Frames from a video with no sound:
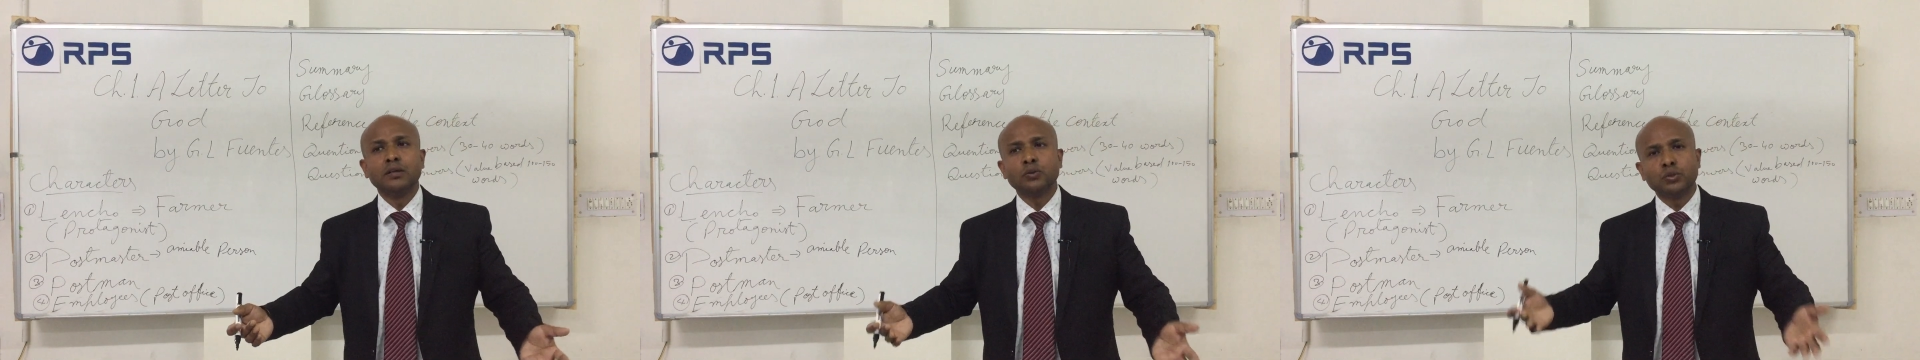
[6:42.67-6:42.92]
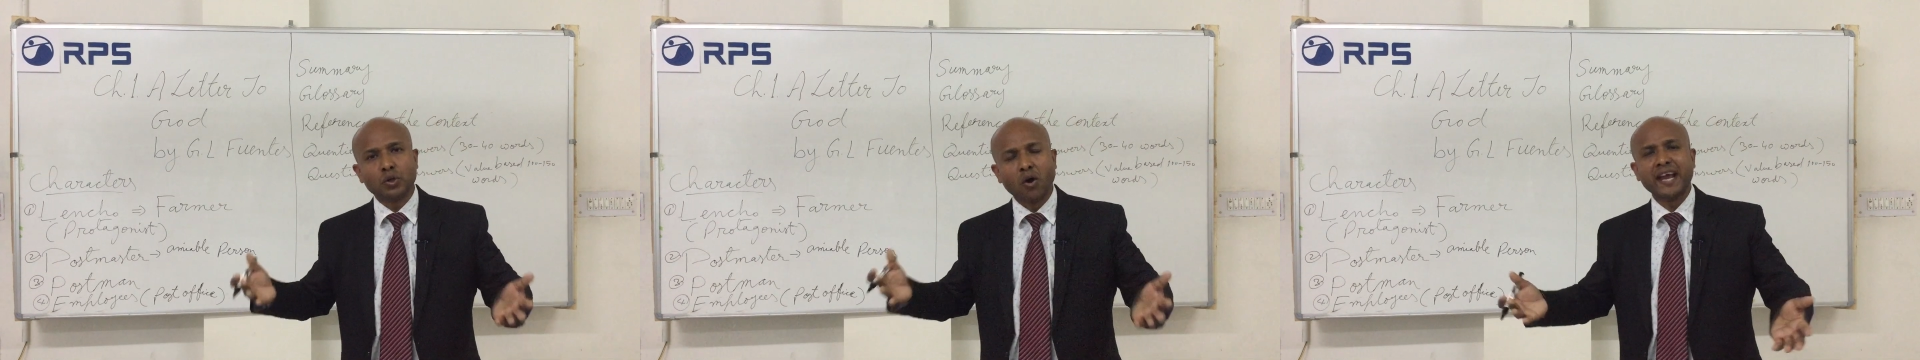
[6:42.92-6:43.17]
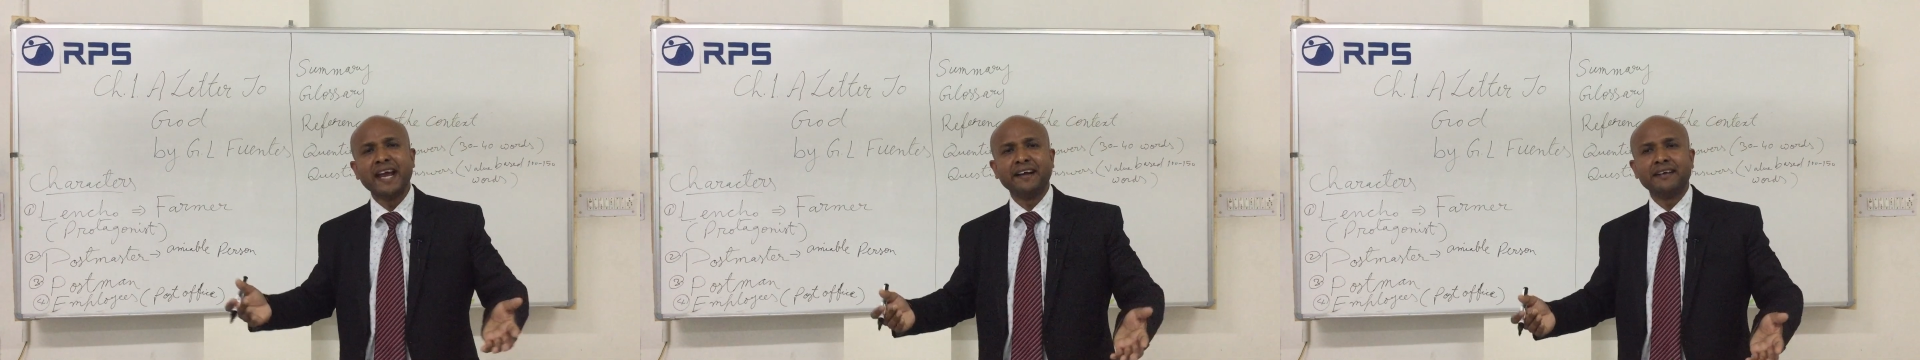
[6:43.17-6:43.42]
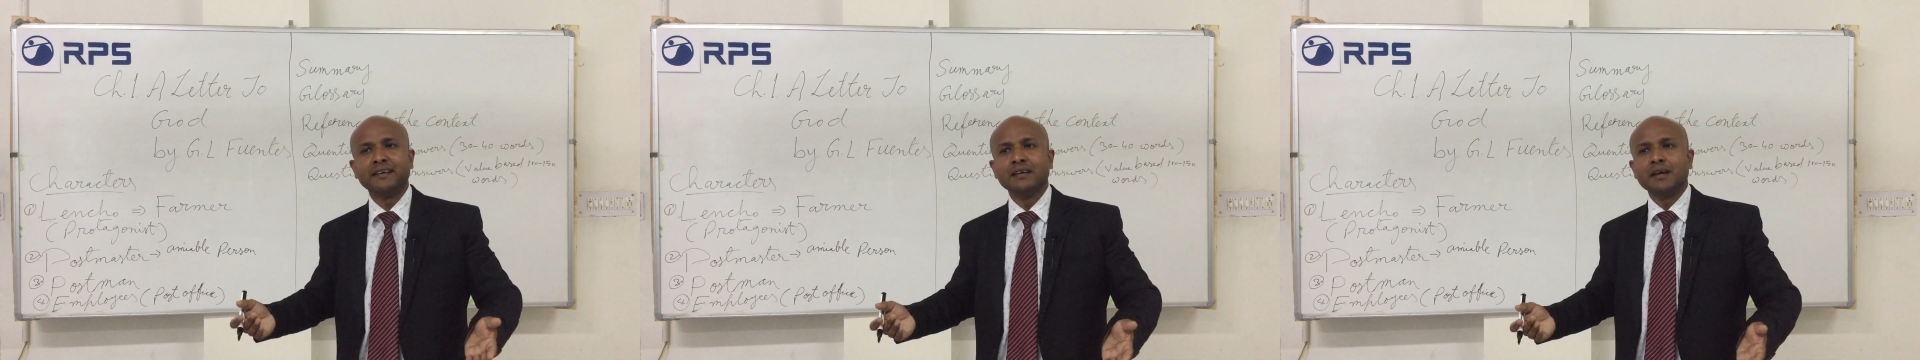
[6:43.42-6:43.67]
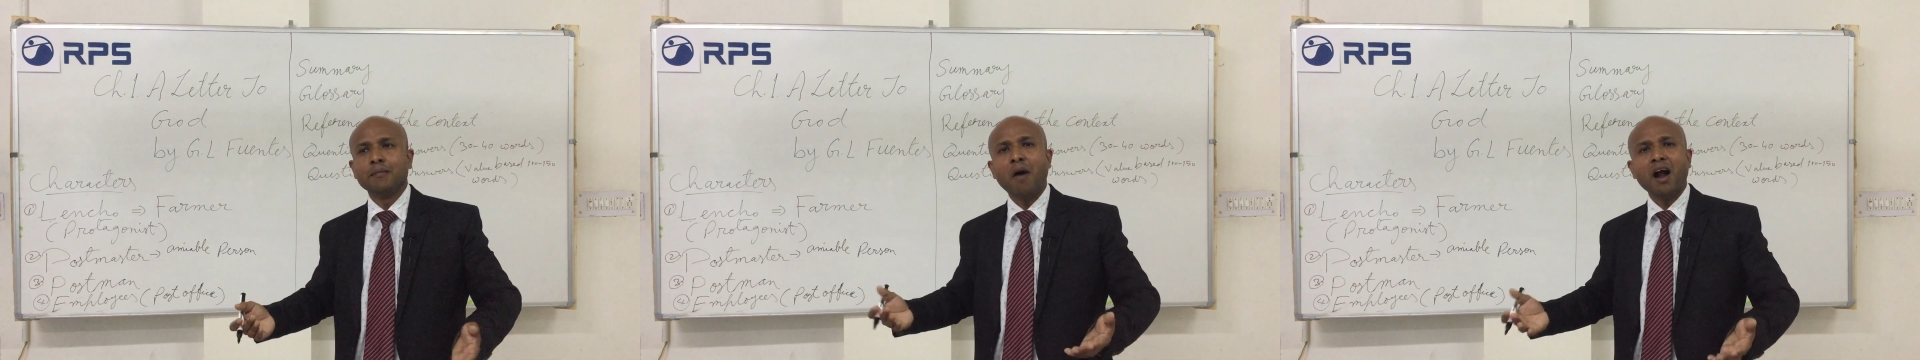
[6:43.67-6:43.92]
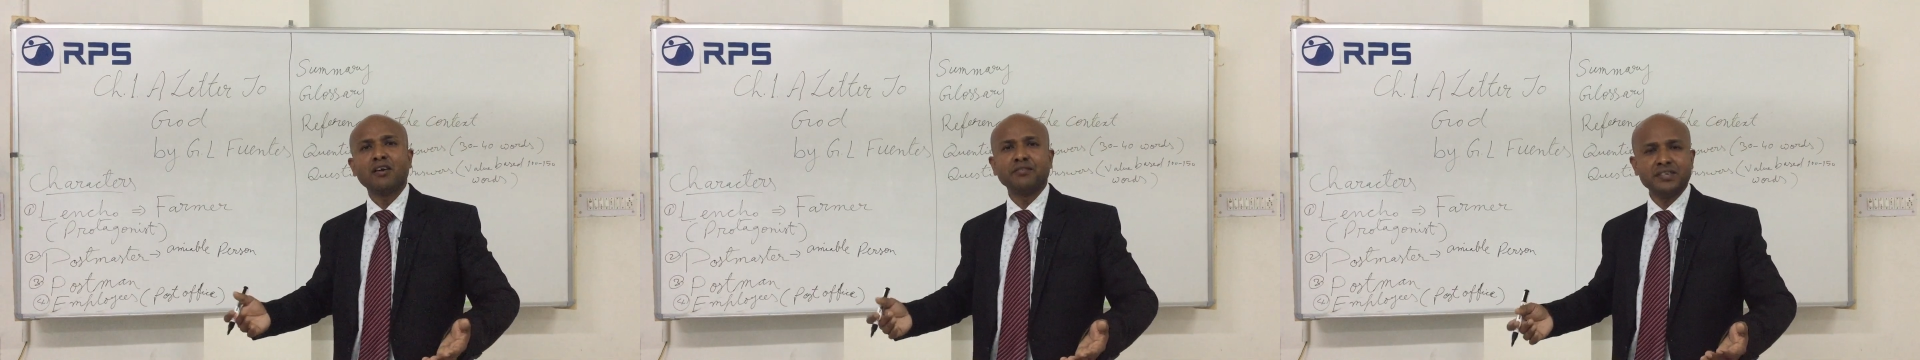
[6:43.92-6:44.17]
to donate
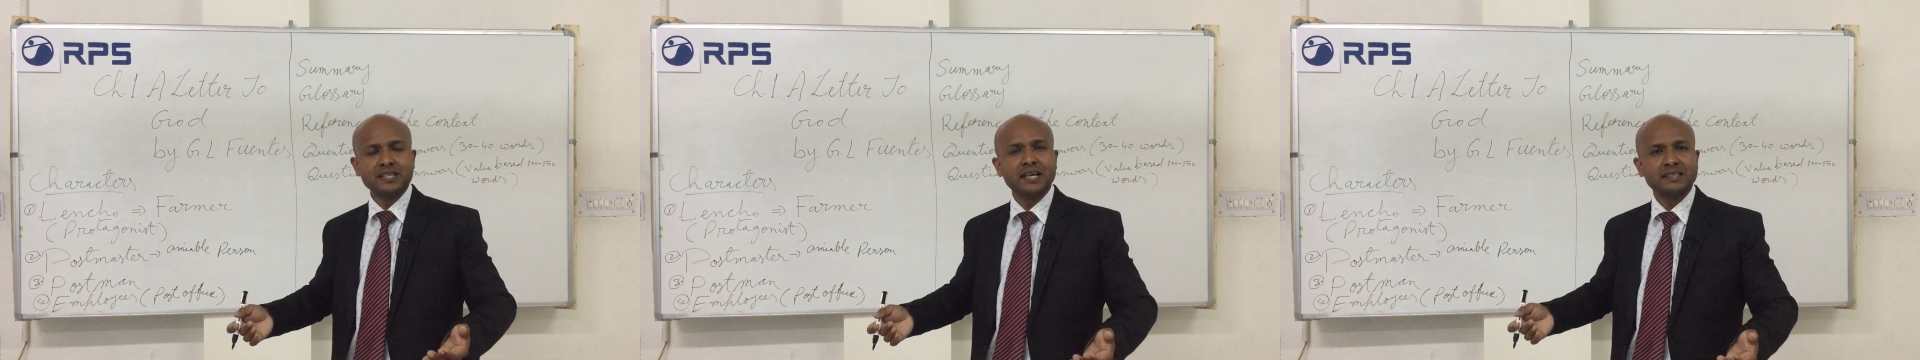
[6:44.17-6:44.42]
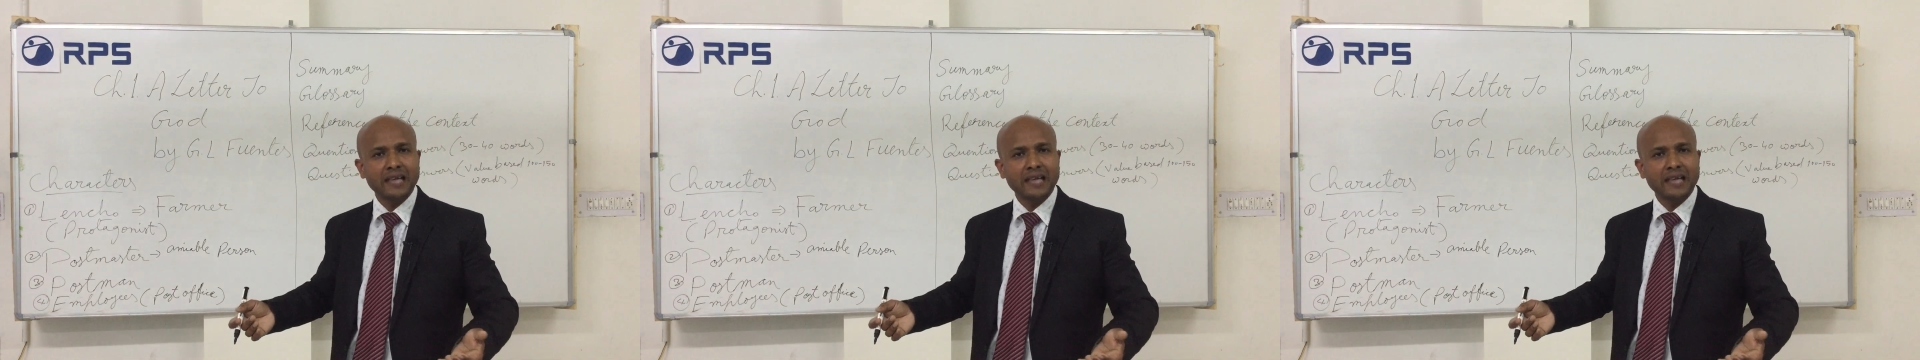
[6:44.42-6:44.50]
part of their